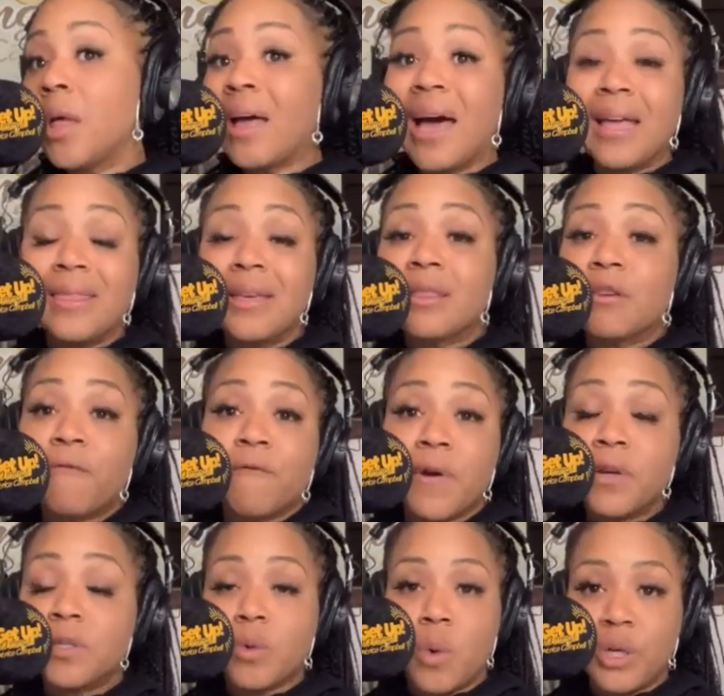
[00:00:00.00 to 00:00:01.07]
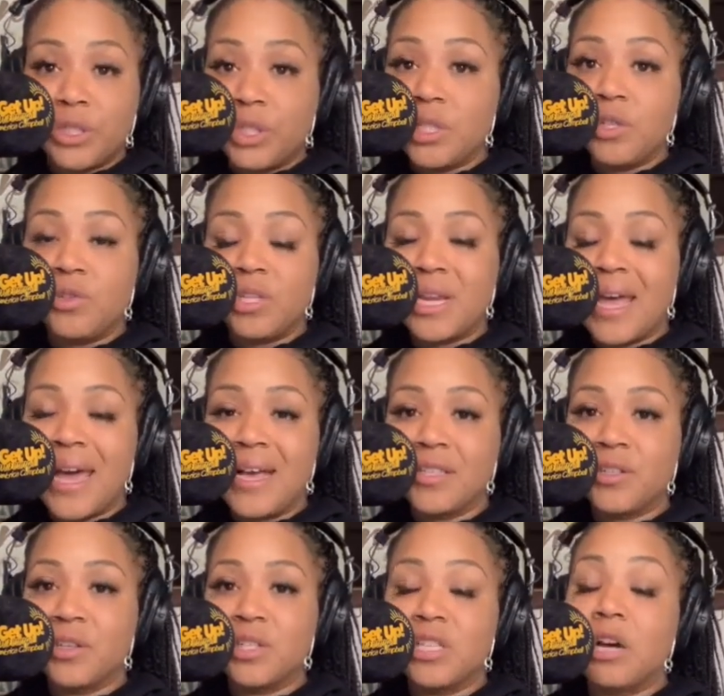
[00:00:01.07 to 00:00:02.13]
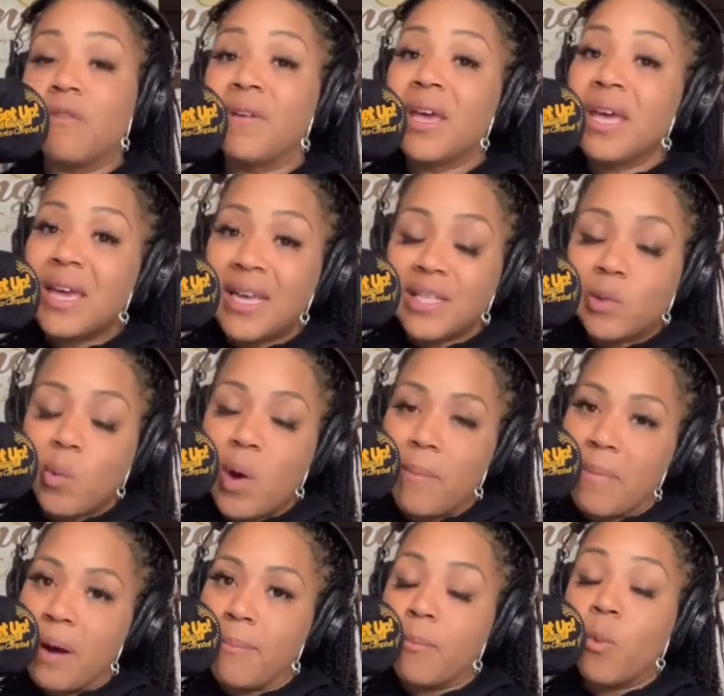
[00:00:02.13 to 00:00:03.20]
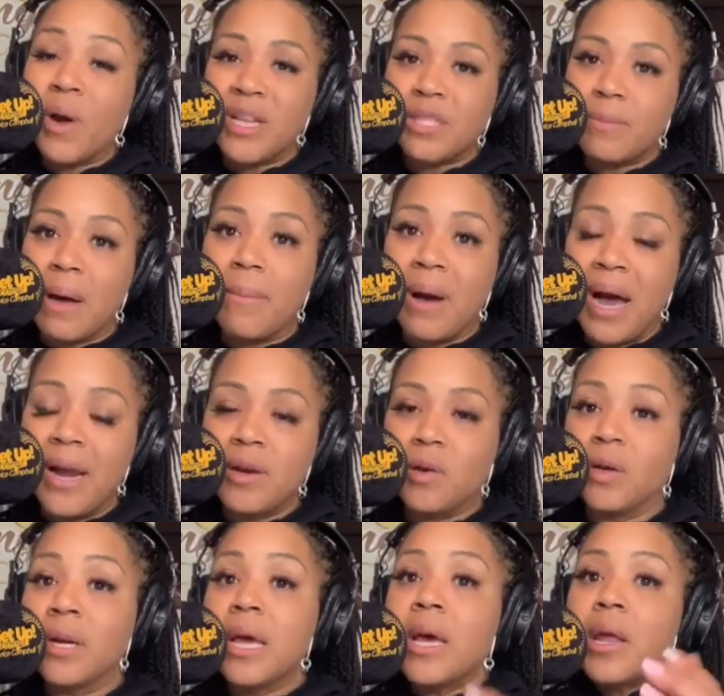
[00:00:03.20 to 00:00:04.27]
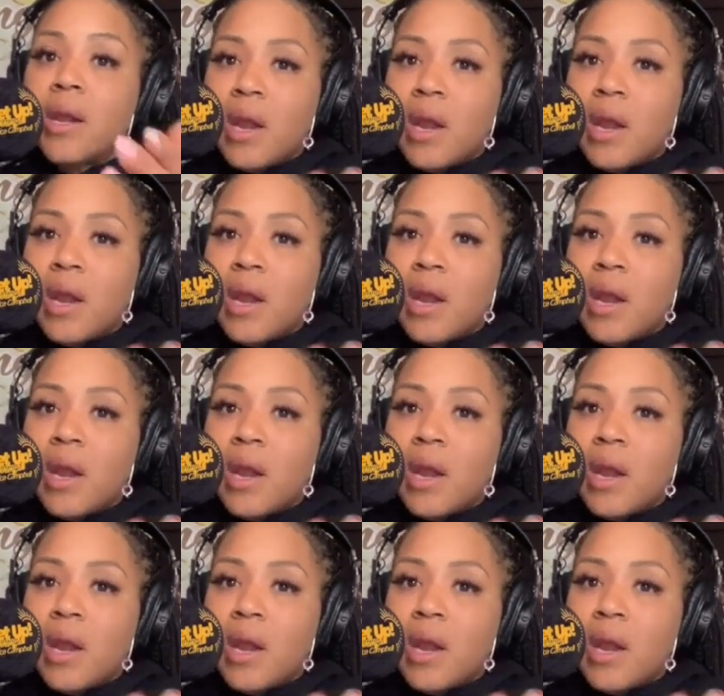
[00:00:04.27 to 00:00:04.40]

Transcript: I think the first question you should ask yourself is what my what is my mind on?